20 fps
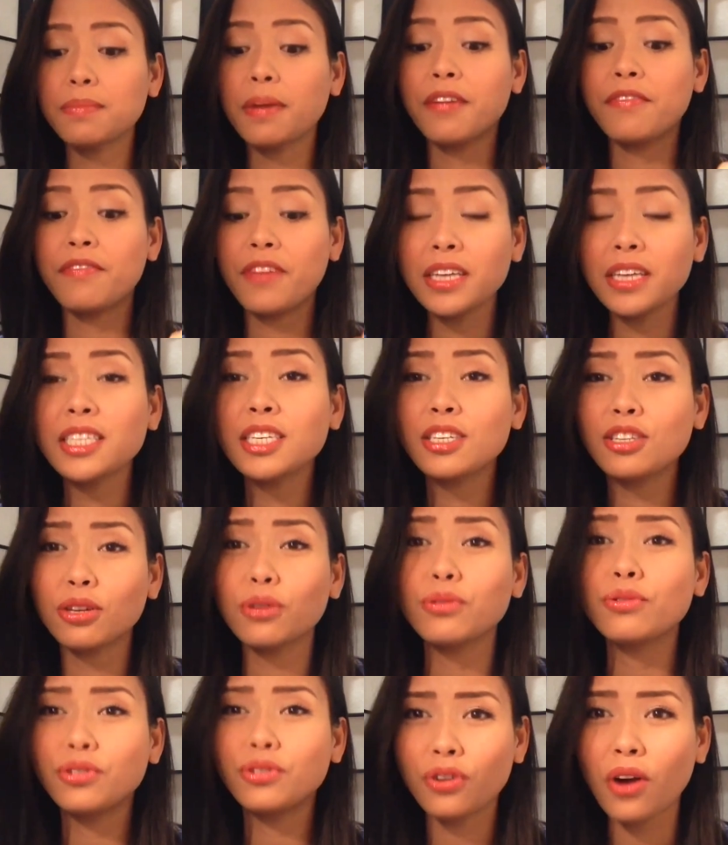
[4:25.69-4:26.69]
My face is
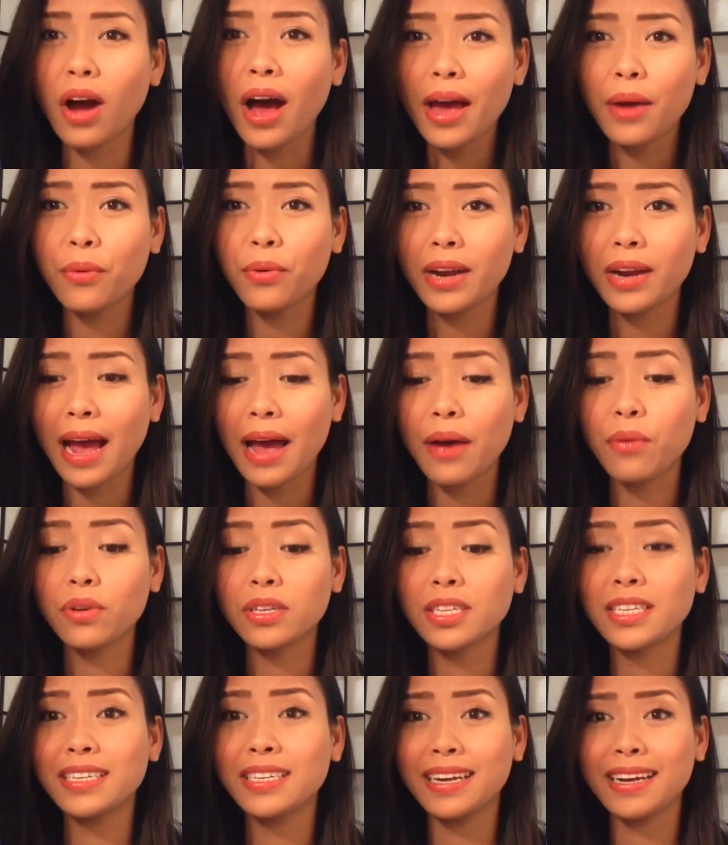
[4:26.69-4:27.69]
so dry. When I
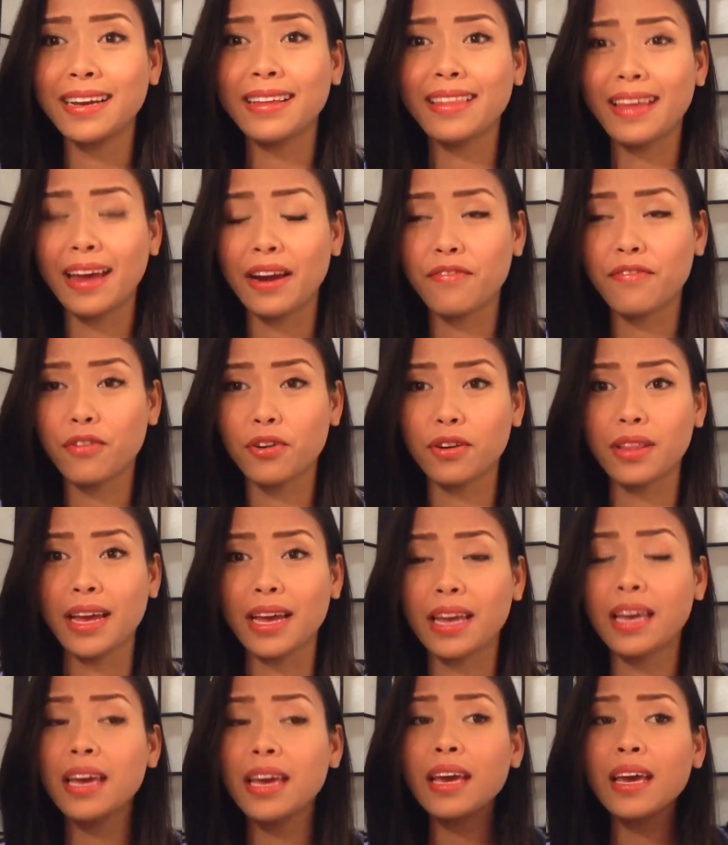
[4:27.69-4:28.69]
was sitting there for
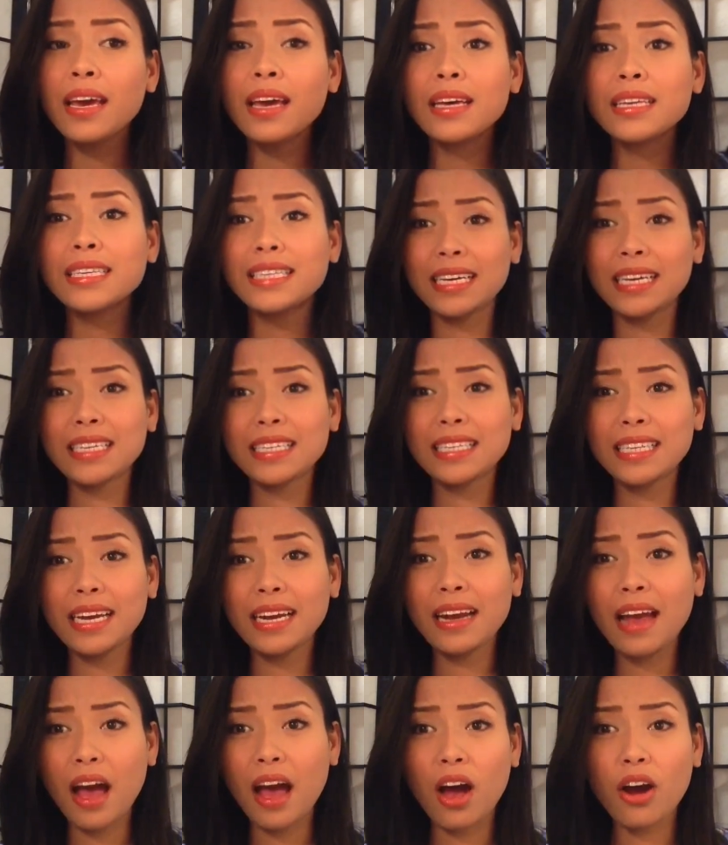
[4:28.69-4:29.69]
like
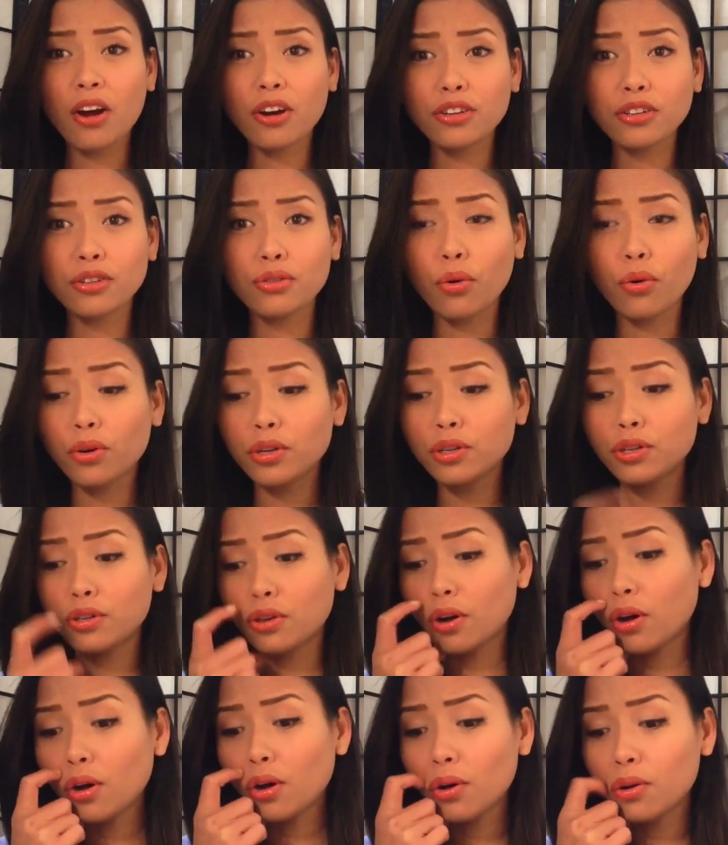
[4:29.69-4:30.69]
16 hours or
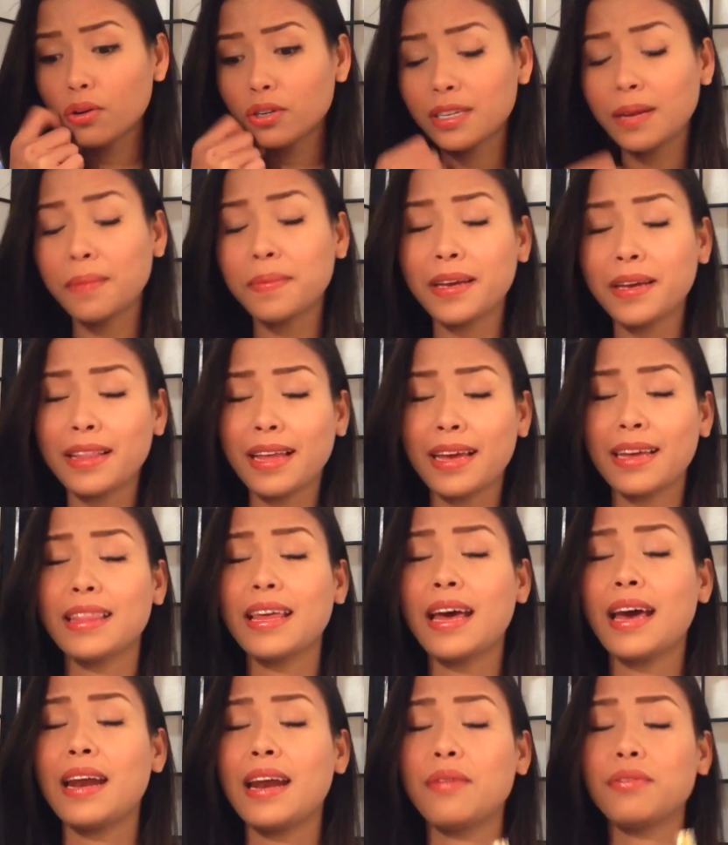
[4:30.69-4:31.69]
so or something like
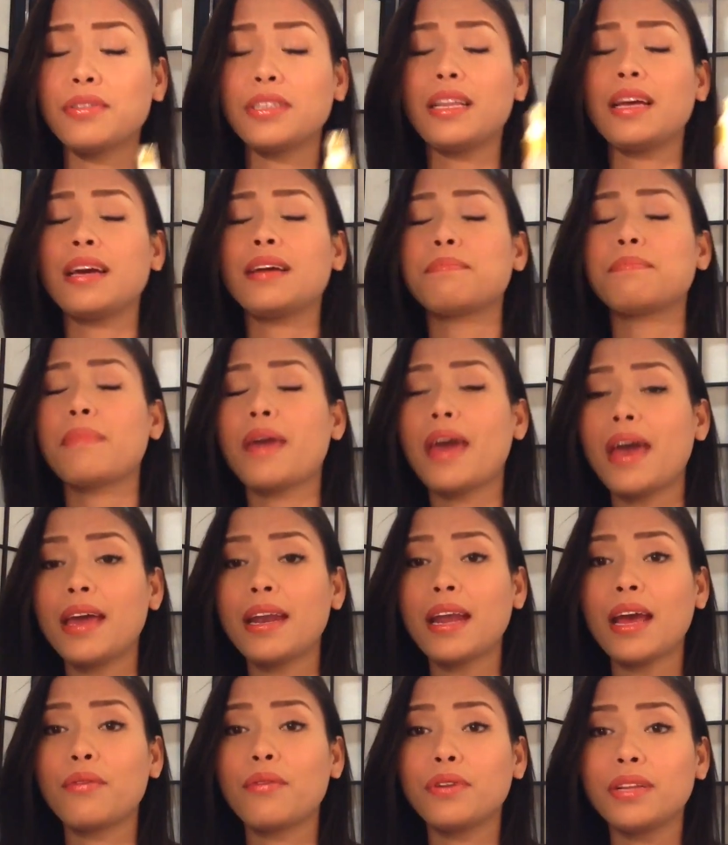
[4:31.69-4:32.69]
that, I was like,
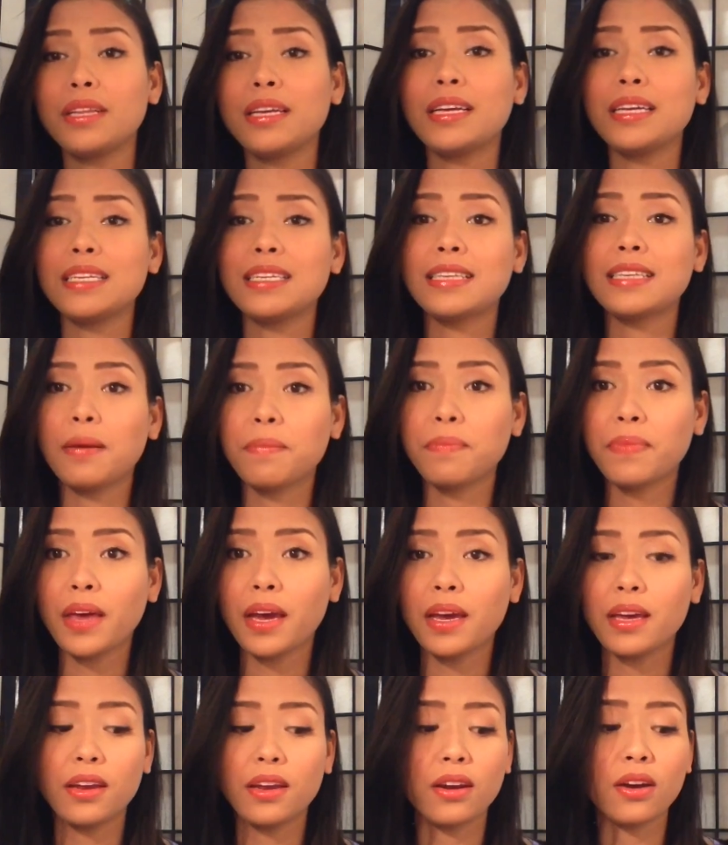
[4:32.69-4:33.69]
man, I really need
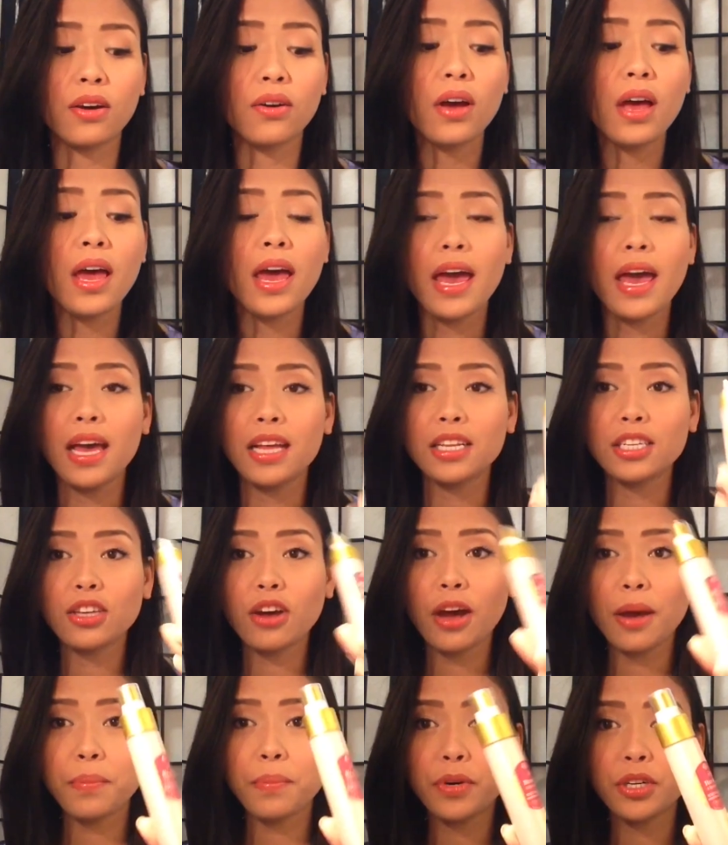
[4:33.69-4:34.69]
something, and
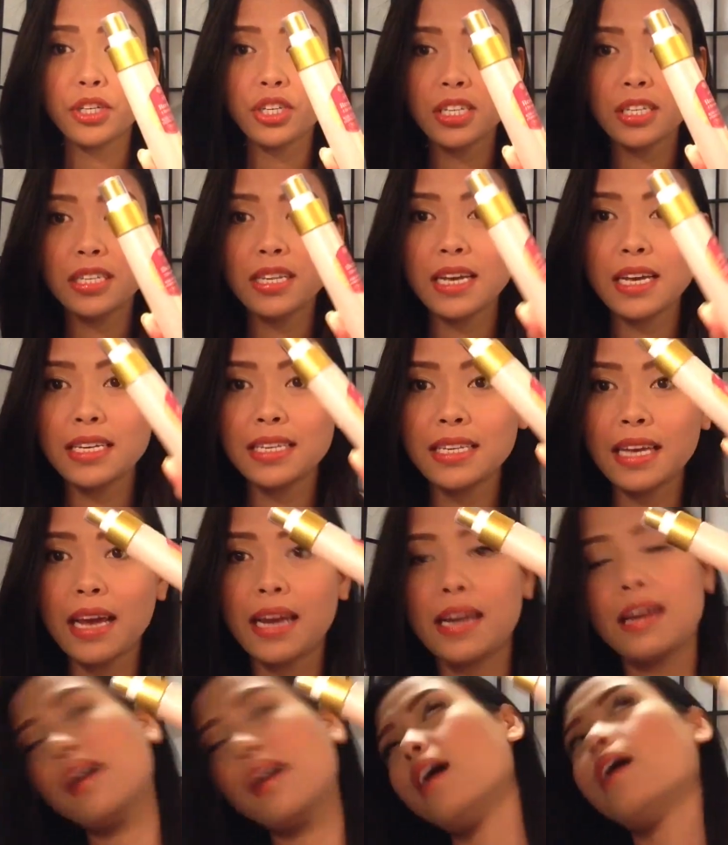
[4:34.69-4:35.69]
so I purchased this.
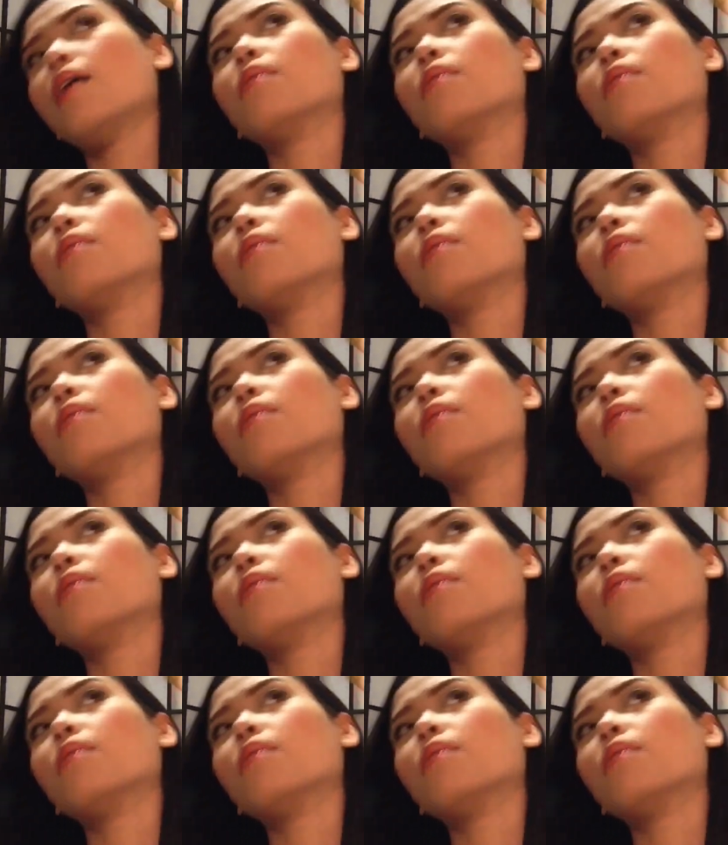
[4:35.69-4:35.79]
And